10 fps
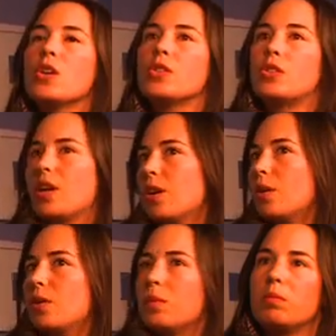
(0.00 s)

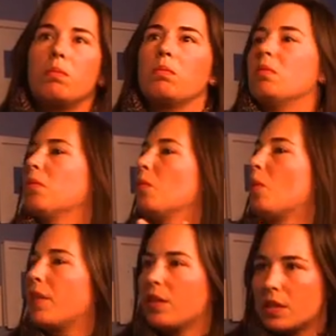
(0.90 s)
So
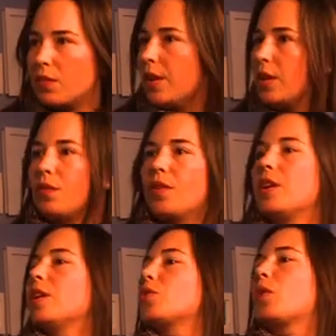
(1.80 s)
whether it's video
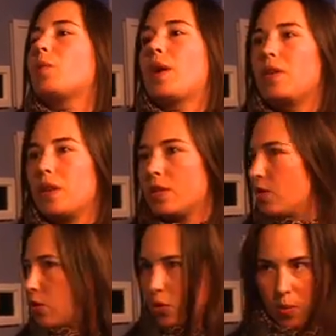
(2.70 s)
footage or whether
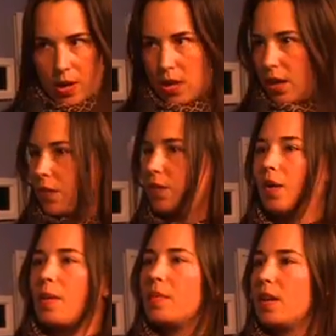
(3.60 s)
it's tweeting
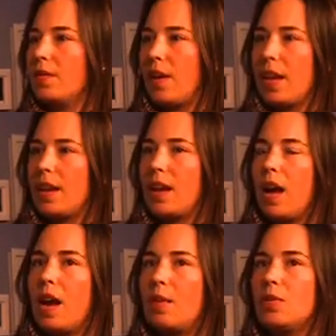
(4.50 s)
from the event,
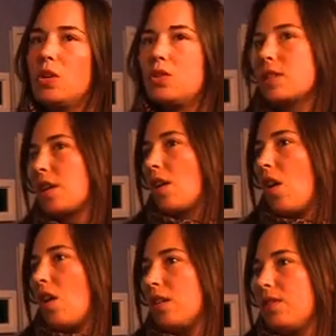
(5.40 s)
you just get
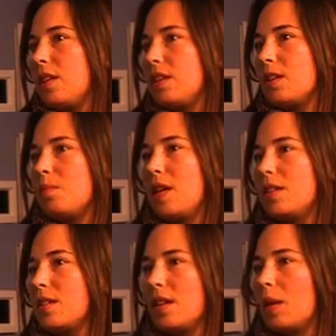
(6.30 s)
all of these
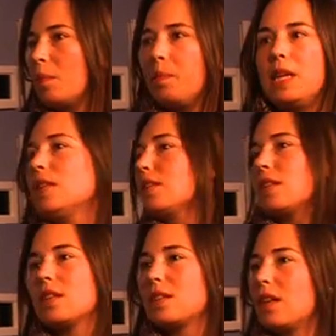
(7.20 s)
amazing
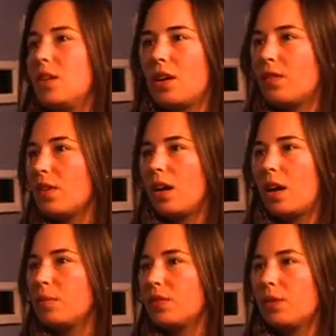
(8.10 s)
pieces that you never
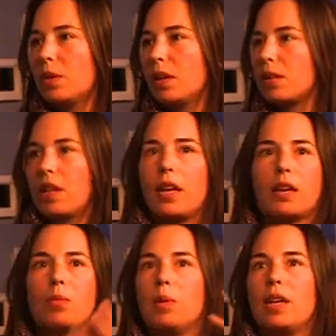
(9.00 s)
got before. Like,
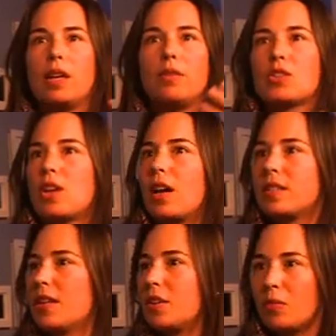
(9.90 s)
we
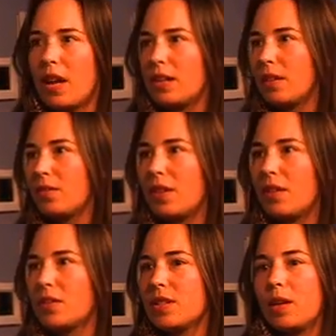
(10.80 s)
shot Daniel Radcliffe the
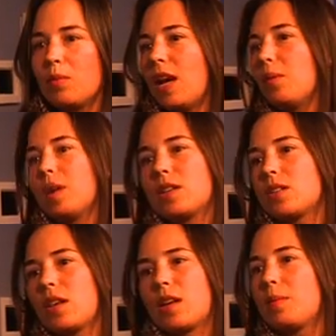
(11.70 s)
other day, and now we get
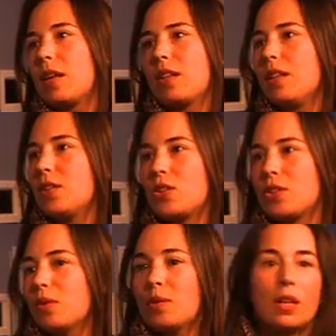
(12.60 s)
to talk about in the
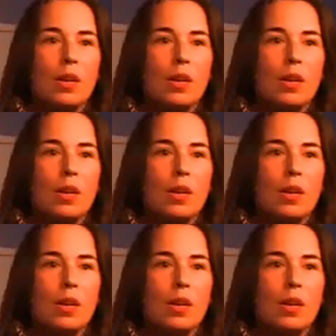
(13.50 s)
issue